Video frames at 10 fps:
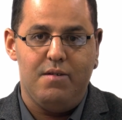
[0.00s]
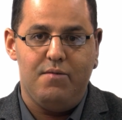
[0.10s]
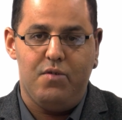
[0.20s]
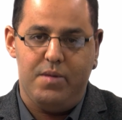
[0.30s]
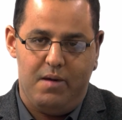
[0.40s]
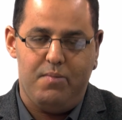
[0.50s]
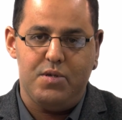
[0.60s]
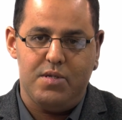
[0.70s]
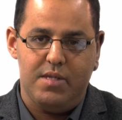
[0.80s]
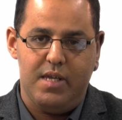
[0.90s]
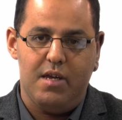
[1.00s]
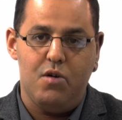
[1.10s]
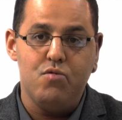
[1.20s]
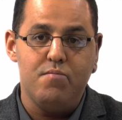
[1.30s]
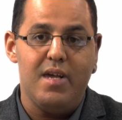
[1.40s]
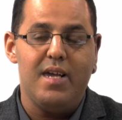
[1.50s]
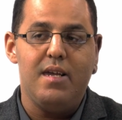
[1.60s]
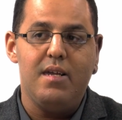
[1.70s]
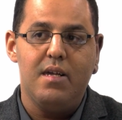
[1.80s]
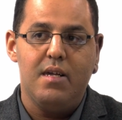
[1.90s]
for their personal data, who
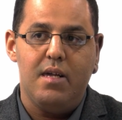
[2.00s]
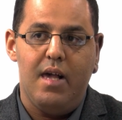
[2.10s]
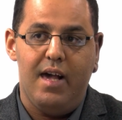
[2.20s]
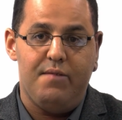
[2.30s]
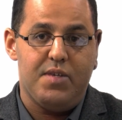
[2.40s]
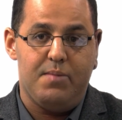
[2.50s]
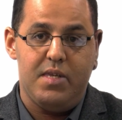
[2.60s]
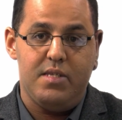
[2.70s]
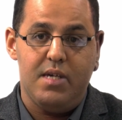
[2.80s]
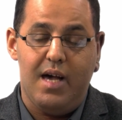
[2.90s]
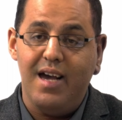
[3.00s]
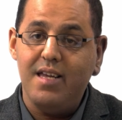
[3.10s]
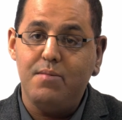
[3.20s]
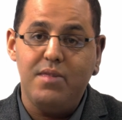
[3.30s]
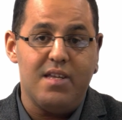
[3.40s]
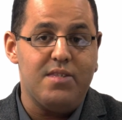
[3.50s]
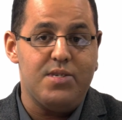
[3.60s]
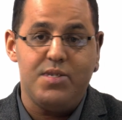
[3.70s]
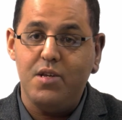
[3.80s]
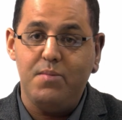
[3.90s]
may have something to hide, not
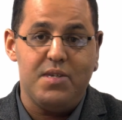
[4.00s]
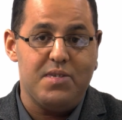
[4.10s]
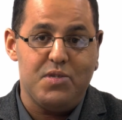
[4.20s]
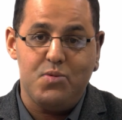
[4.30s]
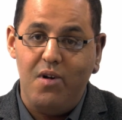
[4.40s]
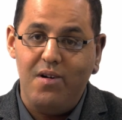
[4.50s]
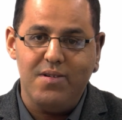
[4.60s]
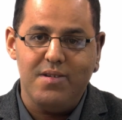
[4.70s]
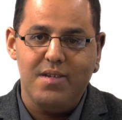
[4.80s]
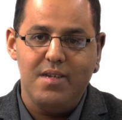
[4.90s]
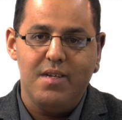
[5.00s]
necessarily because it's wrong,